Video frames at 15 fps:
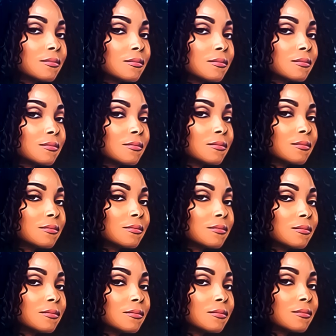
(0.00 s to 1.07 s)
is the leader,
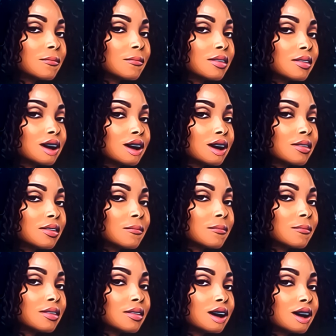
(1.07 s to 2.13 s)
and he's
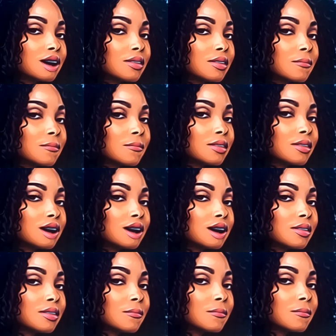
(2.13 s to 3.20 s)
blindfolded Becca,
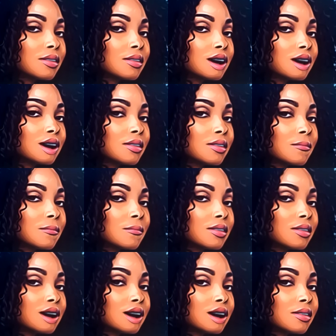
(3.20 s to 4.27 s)
and she has to go throughout
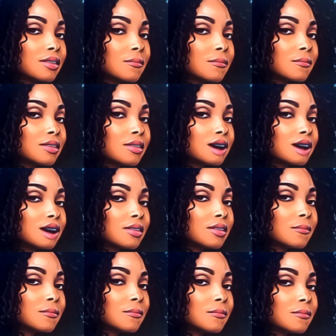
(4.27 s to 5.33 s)
the apartment based
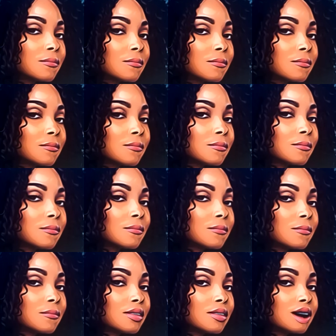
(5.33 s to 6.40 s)
on his instructions.
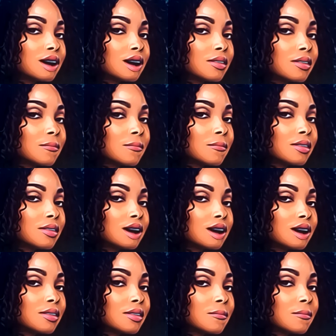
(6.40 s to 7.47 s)
So he reveals
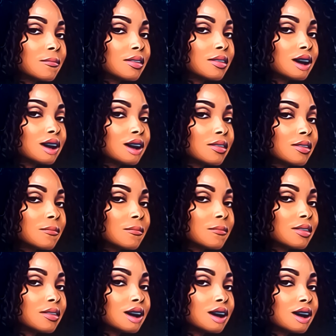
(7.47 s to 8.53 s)
one intimate thing about
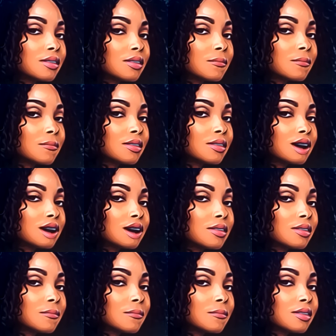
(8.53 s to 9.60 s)
himself. He said he
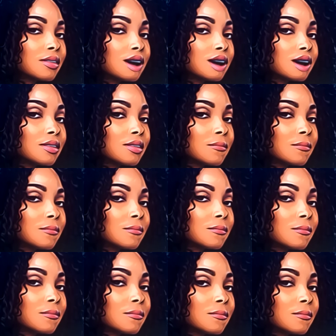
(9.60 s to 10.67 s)
likes when she talks
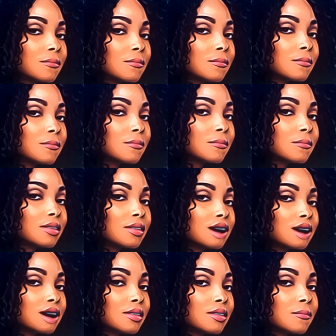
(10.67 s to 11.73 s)
dirty. Another
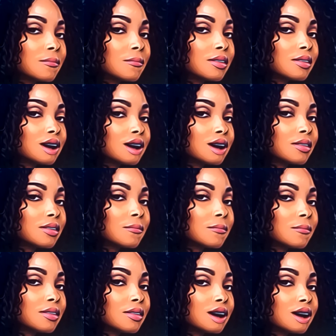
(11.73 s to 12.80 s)
thing was
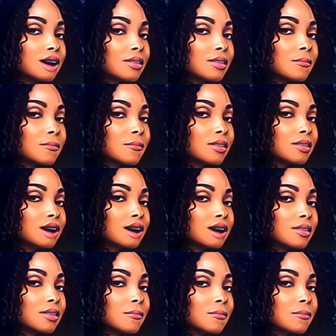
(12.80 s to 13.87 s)
Becca has great
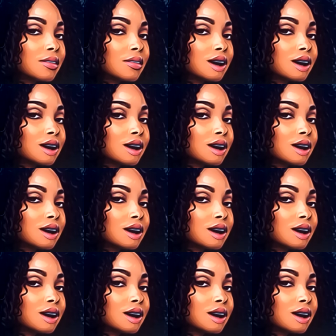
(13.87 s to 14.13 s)
boobies,